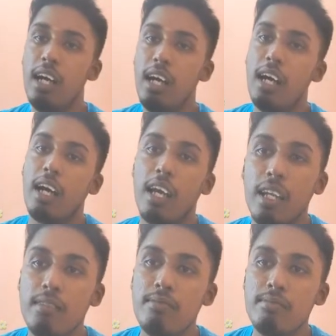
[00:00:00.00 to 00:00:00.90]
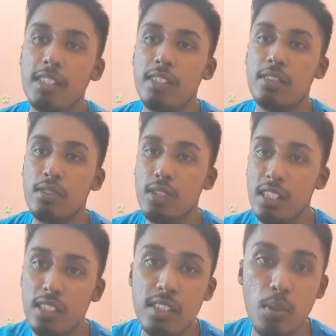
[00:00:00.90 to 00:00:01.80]
And so
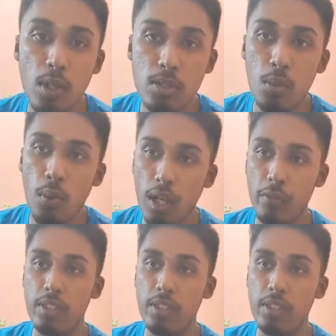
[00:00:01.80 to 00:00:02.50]
this is also one of